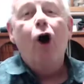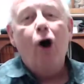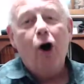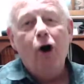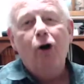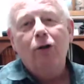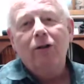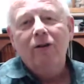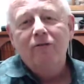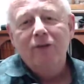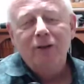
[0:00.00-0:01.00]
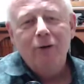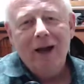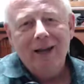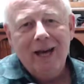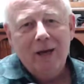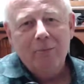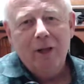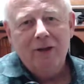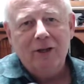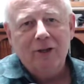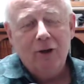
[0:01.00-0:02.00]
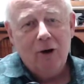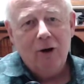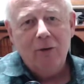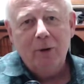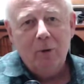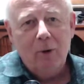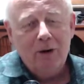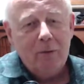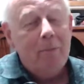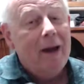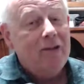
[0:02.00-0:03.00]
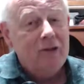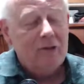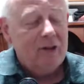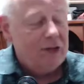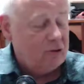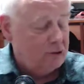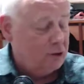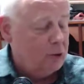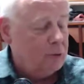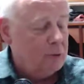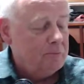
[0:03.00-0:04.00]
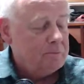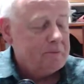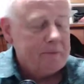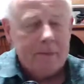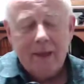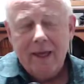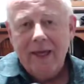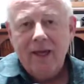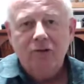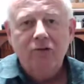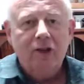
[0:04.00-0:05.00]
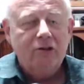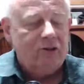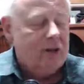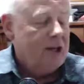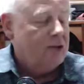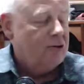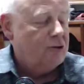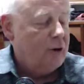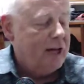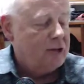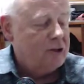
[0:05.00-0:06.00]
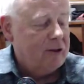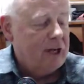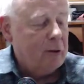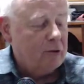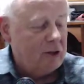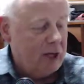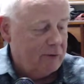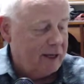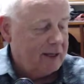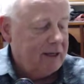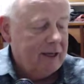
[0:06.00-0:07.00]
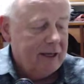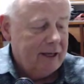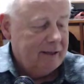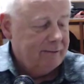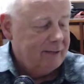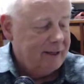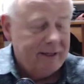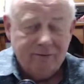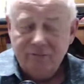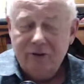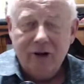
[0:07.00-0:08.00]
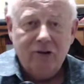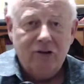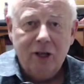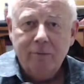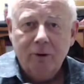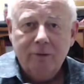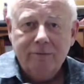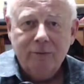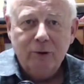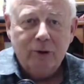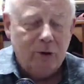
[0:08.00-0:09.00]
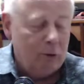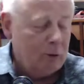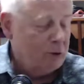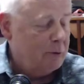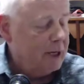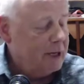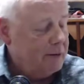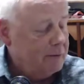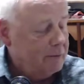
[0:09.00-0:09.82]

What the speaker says: all figure out how to play the guitar. But one of the basic things to do is this stretch that he was giving. Very simple. You can do it with me.